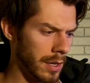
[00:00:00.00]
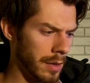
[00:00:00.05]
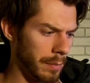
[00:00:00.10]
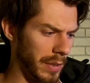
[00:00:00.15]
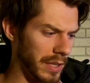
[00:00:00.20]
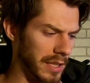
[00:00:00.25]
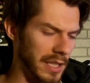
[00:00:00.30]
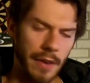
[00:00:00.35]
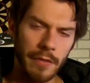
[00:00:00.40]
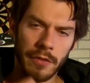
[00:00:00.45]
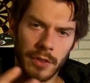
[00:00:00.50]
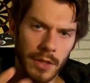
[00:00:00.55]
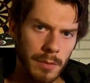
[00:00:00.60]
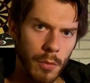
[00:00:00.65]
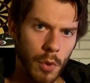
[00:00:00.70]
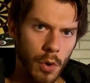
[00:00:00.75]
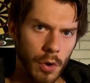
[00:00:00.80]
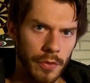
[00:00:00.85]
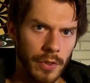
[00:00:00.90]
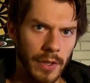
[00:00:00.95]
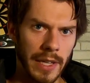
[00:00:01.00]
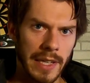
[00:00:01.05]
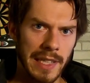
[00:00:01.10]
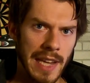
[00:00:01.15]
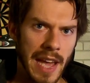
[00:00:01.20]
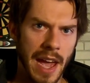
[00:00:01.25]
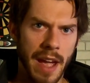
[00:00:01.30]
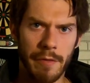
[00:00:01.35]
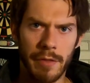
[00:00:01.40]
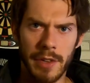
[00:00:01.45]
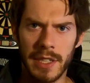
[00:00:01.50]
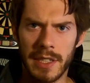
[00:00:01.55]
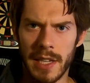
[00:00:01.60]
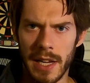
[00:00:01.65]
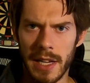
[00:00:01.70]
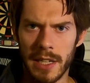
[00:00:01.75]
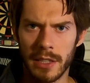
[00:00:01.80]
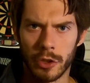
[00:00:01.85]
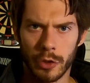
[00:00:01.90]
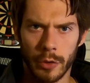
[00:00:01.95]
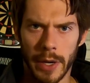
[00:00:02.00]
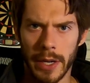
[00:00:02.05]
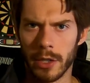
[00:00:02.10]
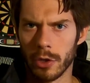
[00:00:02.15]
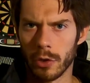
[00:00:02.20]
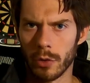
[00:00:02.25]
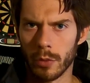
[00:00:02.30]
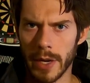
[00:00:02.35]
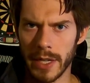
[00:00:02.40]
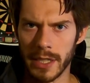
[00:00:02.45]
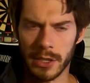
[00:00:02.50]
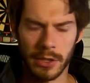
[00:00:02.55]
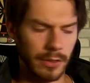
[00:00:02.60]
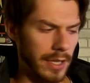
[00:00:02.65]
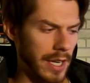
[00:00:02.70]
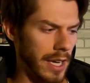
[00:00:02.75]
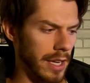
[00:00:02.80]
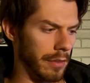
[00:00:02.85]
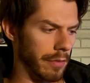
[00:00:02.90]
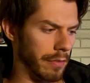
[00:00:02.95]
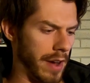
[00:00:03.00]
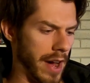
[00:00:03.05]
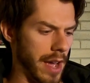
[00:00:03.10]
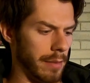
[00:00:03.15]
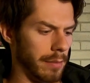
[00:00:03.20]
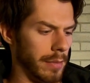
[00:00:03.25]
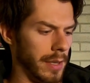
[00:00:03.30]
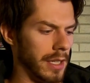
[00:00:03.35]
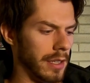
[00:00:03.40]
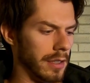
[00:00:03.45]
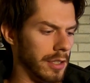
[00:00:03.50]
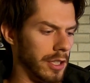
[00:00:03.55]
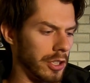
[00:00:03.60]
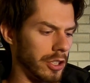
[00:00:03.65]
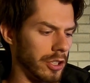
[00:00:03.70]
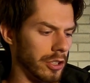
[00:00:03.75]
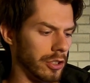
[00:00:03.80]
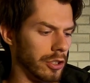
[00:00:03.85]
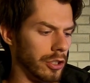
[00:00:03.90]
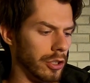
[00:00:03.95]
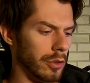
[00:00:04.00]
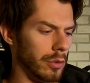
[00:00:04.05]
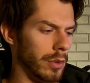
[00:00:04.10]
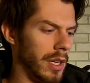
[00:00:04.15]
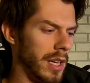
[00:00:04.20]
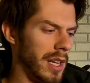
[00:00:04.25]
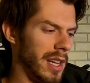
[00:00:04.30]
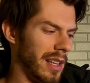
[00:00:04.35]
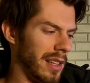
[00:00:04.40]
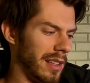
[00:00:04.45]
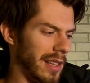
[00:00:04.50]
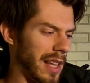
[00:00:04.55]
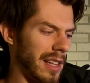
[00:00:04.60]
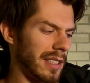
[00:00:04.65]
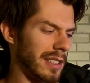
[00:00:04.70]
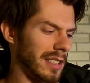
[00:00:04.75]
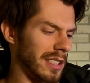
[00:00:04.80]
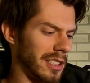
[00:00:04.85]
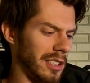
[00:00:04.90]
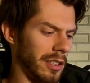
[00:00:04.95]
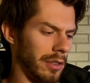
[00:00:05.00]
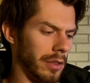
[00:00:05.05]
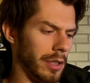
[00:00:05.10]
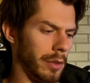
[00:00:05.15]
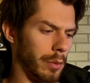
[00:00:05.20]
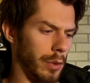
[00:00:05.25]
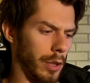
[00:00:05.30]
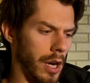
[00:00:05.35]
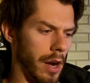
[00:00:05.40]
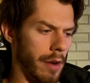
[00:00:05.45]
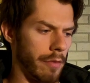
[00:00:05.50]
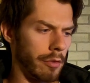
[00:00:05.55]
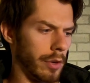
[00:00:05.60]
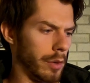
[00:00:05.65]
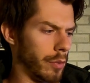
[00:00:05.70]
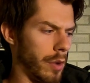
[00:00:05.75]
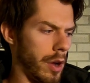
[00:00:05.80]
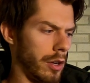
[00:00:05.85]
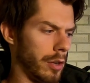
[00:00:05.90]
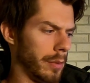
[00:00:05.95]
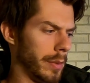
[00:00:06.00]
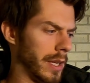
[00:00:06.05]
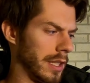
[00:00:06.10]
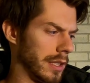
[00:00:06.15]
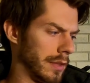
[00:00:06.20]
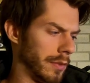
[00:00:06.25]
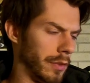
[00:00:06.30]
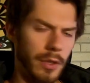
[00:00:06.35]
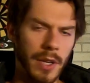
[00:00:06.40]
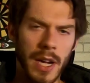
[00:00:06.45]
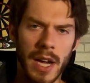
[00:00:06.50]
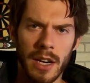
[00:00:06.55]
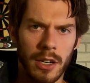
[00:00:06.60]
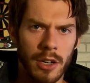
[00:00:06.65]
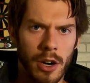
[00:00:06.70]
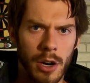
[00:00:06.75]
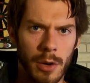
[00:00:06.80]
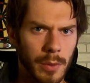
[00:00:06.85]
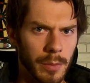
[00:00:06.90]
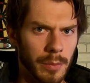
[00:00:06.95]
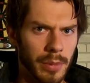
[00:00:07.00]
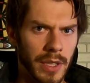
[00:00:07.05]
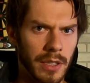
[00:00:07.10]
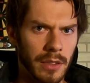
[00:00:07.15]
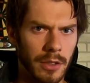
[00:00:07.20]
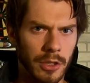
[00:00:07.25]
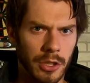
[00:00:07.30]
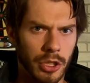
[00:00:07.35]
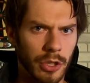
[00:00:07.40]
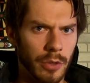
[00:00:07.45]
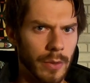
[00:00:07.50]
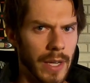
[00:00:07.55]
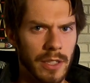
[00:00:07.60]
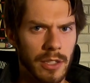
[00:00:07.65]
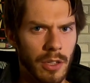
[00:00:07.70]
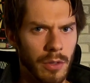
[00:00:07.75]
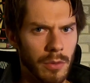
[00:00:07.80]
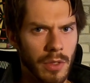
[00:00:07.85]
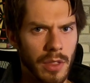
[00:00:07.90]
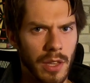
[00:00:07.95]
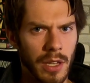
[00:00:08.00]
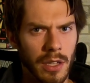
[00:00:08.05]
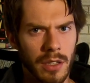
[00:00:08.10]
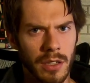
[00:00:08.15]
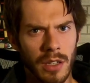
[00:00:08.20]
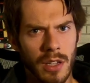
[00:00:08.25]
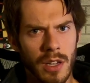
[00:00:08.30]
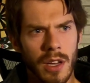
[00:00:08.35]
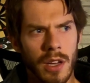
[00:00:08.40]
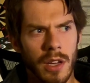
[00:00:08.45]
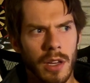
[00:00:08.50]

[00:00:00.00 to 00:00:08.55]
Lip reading: but definitely more for like an everyday trainer racer kind of vibe, in addition to not necessarily a recovery runner, because if you've got a carbon plate in the shoe, I don't think